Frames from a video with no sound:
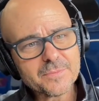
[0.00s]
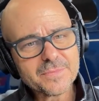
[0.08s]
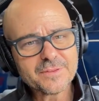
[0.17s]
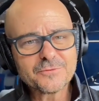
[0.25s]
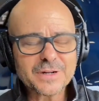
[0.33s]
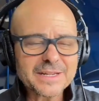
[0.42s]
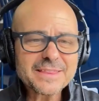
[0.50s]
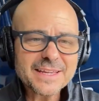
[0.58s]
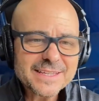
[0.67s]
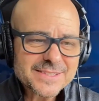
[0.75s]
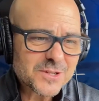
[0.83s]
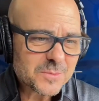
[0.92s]
The funny thing
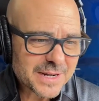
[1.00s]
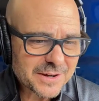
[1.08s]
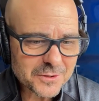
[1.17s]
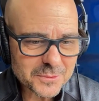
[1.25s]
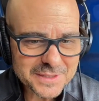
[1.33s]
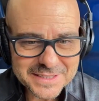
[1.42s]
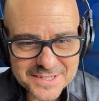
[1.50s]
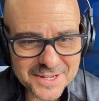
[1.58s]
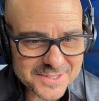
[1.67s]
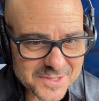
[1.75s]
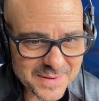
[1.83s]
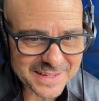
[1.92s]
is, nobody ever really
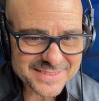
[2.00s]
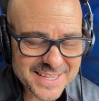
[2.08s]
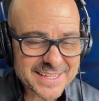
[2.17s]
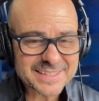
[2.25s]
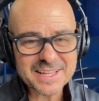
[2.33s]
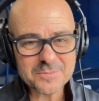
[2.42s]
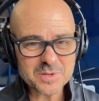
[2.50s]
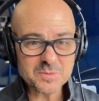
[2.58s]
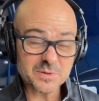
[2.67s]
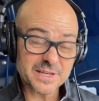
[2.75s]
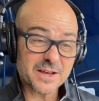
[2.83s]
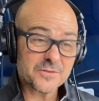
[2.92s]
talks about taking that
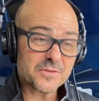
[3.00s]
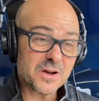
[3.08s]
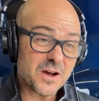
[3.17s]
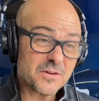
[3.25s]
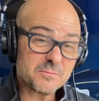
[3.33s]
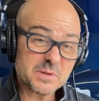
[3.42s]
PPF off,